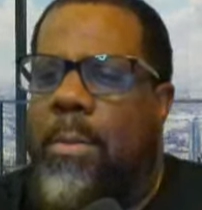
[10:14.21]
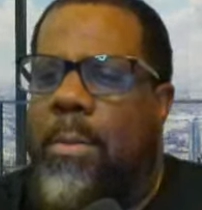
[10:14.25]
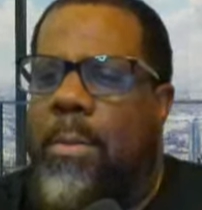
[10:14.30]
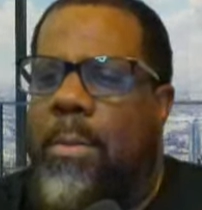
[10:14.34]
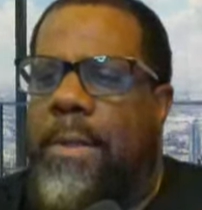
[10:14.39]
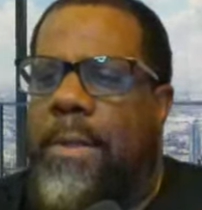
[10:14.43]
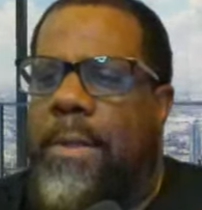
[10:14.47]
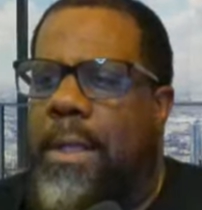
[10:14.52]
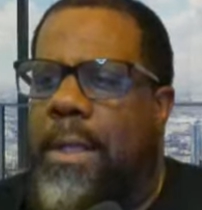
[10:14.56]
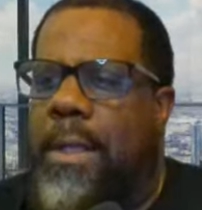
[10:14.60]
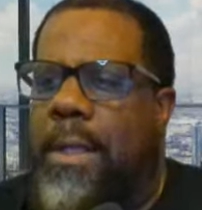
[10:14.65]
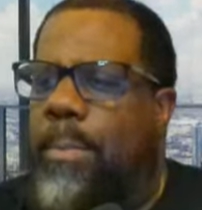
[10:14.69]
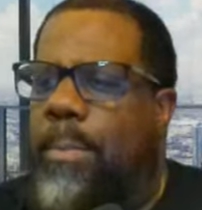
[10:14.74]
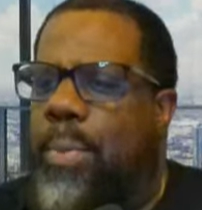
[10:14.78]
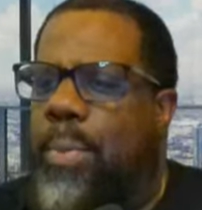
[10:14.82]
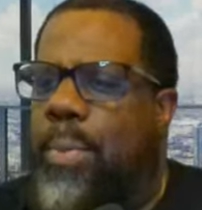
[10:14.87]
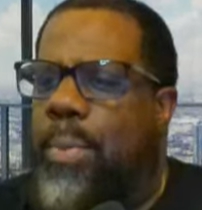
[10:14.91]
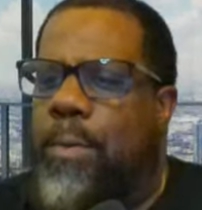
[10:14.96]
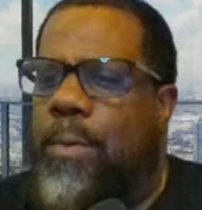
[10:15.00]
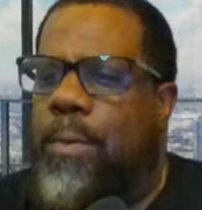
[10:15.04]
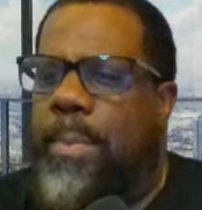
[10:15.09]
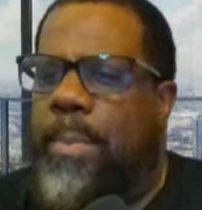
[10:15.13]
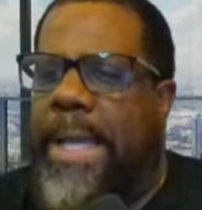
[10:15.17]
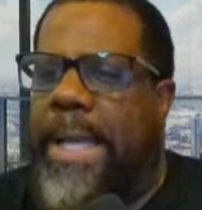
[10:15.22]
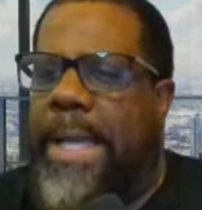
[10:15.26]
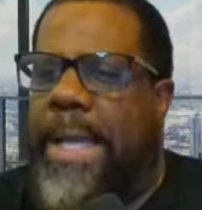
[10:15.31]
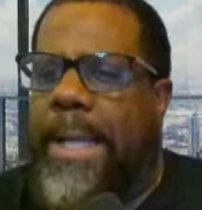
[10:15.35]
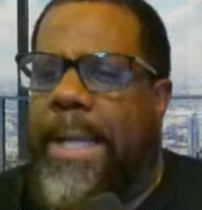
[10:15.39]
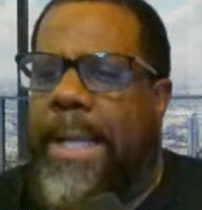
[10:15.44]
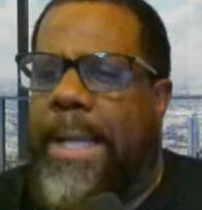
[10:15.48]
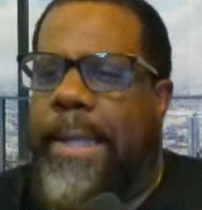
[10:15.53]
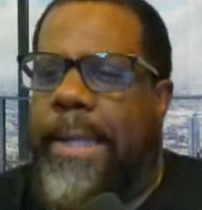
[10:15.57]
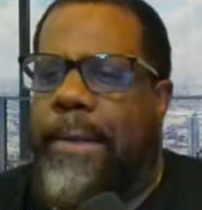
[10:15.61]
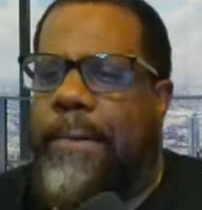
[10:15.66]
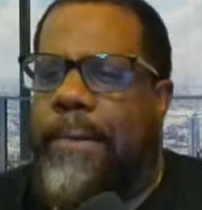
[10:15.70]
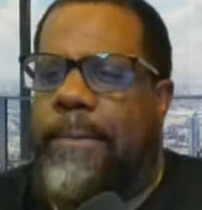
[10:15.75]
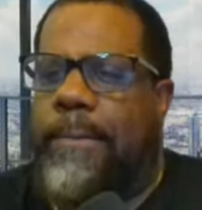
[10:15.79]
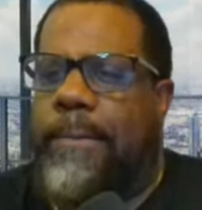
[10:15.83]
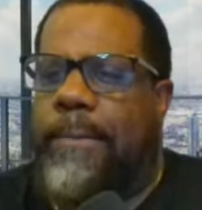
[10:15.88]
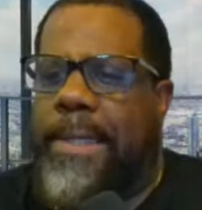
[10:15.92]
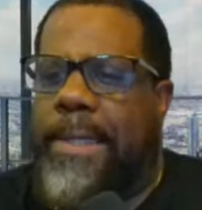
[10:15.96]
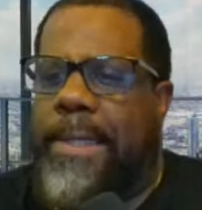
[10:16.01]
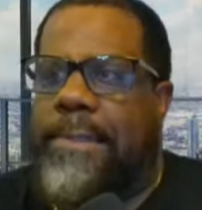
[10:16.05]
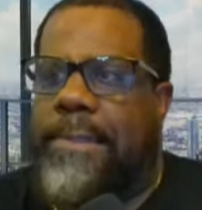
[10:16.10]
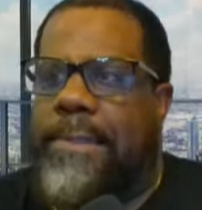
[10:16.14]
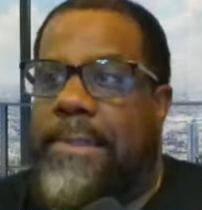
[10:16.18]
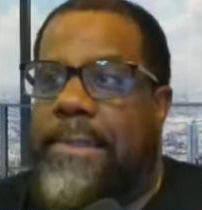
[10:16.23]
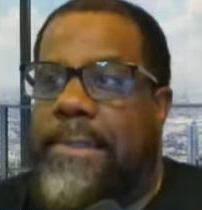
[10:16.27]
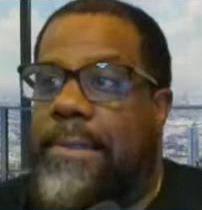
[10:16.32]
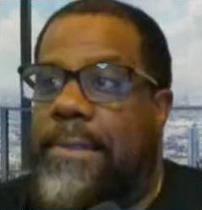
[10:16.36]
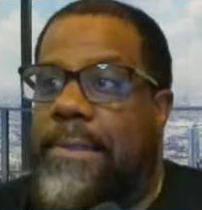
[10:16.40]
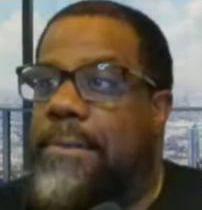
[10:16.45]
but then it pulled back like crazy.